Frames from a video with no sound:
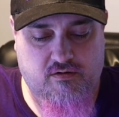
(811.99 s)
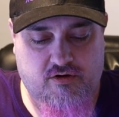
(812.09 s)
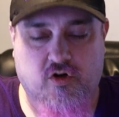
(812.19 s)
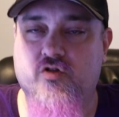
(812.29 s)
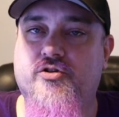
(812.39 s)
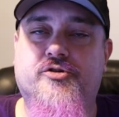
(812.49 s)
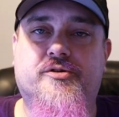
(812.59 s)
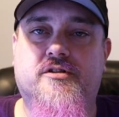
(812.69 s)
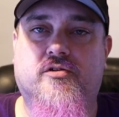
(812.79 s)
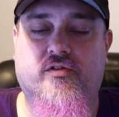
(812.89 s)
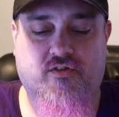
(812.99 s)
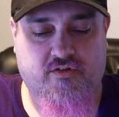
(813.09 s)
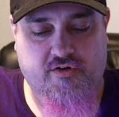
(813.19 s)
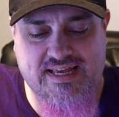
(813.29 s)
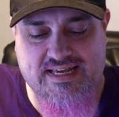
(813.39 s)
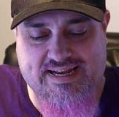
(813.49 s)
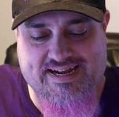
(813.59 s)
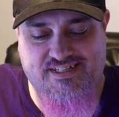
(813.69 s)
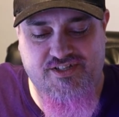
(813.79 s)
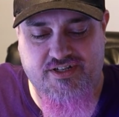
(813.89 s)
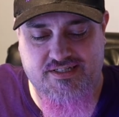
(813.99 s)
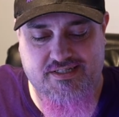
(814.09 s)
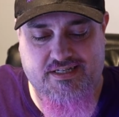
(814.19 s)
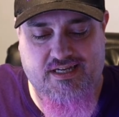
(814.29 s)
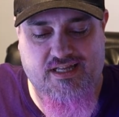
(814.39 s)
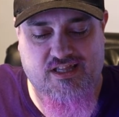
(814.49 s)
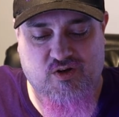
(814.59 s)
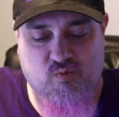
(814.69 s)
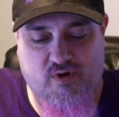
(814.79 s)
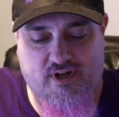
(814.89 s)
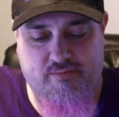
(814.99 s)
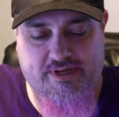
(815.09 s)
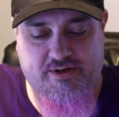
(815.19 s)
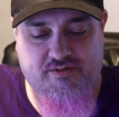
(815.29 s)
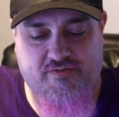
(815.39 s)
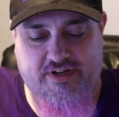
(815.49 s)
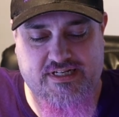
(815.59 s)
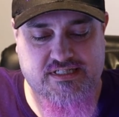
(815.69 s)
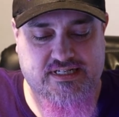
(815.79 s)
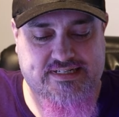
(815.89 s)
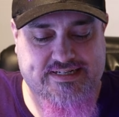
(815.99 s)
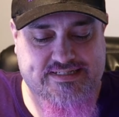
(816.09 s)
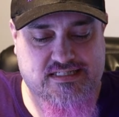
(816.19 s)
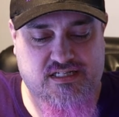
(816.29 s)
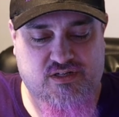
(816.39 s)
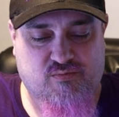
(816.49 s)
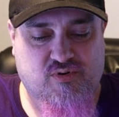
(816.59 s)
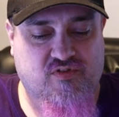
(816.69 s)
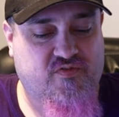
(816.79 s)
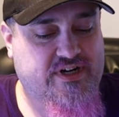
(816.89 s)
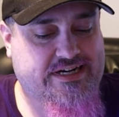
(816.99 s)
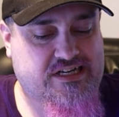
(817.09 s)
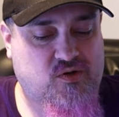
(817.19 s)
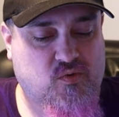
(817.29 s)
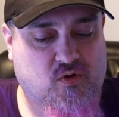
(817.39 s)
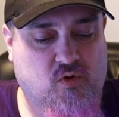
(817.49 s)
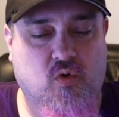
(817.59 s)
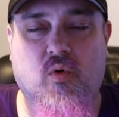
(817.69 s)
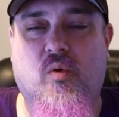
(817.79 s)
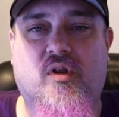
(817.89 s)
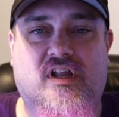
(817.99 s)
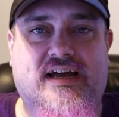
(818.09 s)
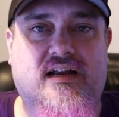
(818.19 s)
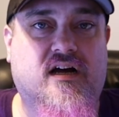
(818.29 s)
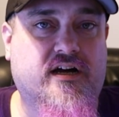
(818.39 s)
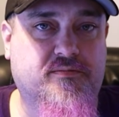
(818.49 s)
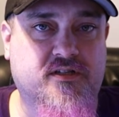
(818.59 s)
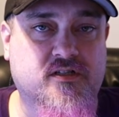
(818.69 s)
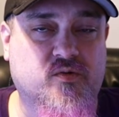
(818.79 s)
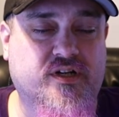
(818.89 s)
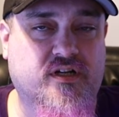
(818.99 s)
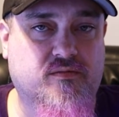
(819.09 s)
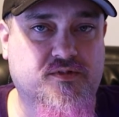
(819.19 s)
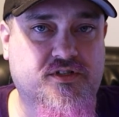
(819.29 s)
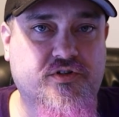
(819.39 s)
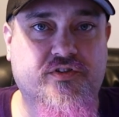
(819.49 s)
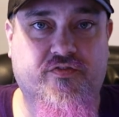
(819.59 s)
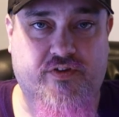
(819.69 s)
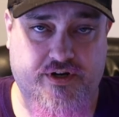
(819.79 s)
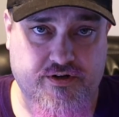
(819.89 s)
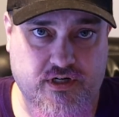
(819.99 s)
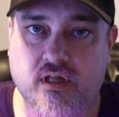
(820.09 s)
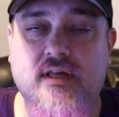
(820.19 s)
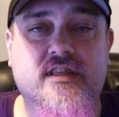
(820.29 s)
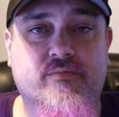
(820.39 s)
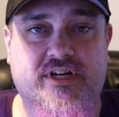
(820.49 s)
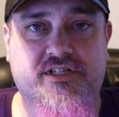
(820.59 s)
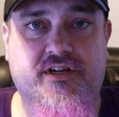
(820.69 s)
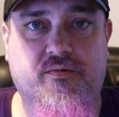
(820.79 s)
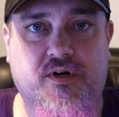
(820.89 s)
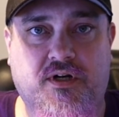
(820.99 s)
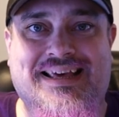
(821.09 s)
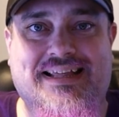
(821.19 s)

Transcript: No search results. So as you can see, the web interface doesn't provide you a whole lot of options when it comes to configuring the mesh network.